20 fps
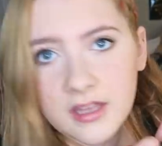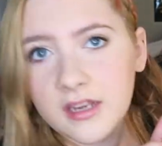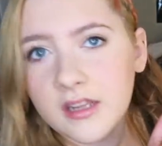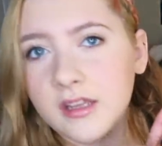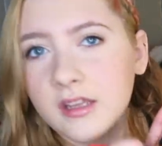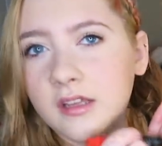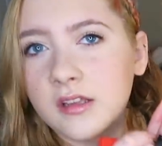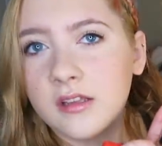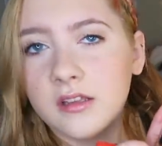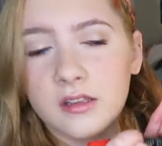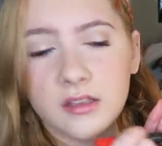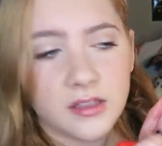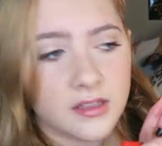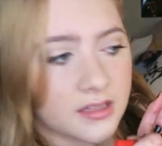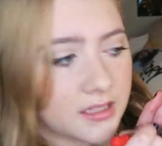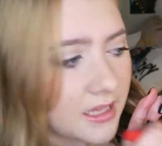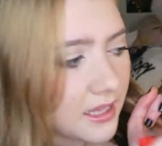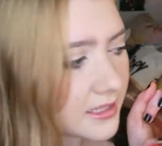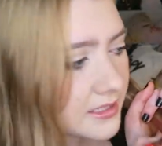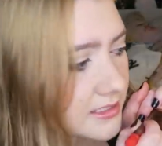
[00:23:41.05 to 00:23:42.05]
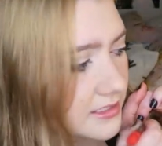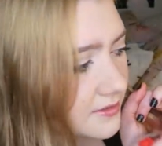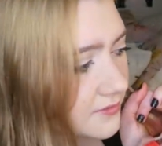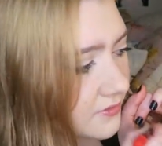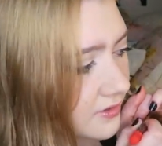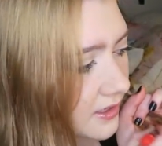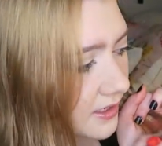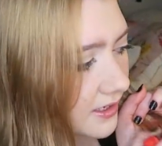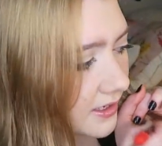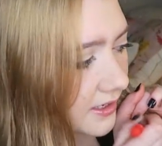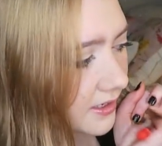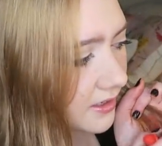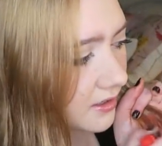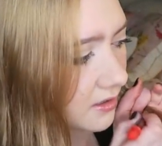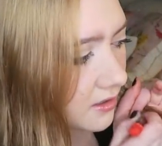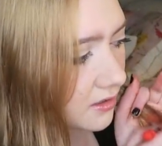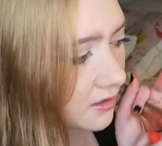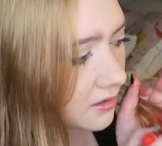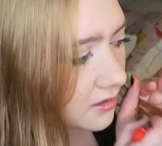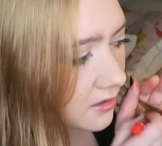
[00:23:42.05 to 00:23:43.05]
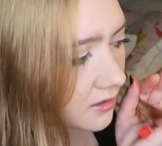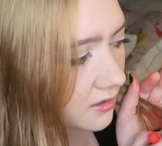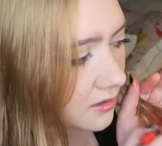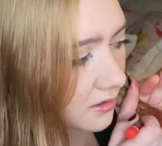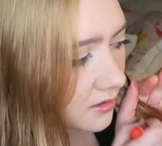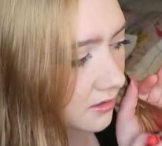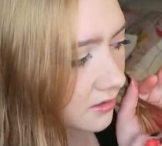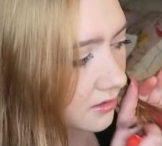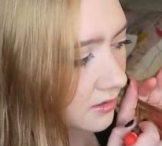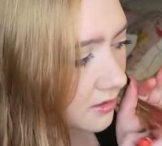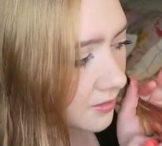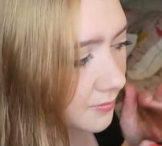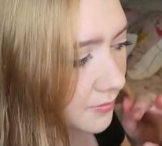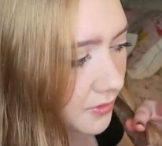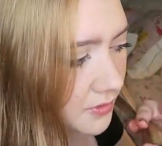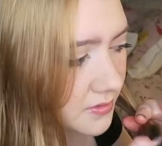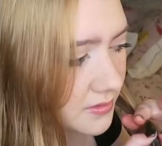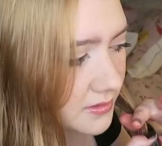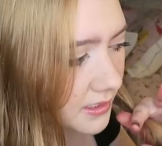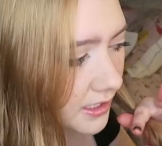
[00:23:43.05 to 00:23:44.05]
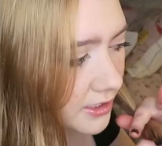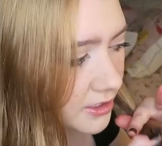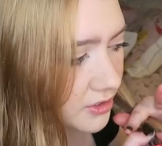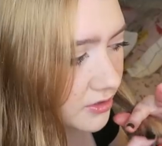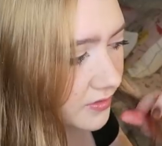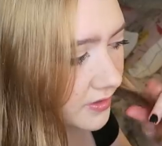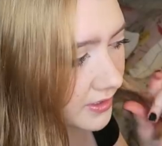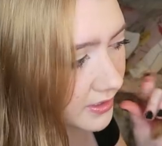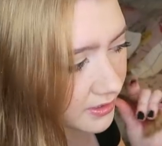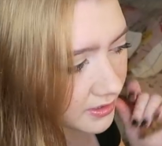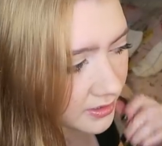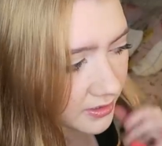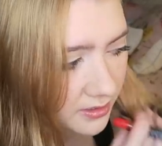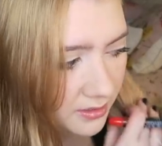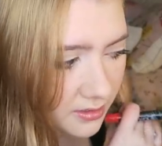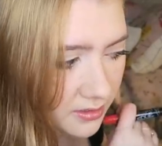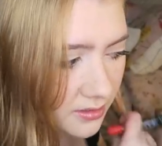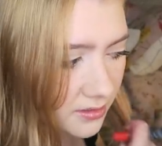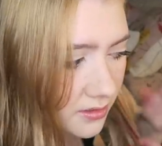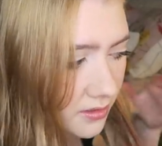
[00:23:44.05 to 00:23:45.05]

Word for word: getting like the ends of the hair the most saturated.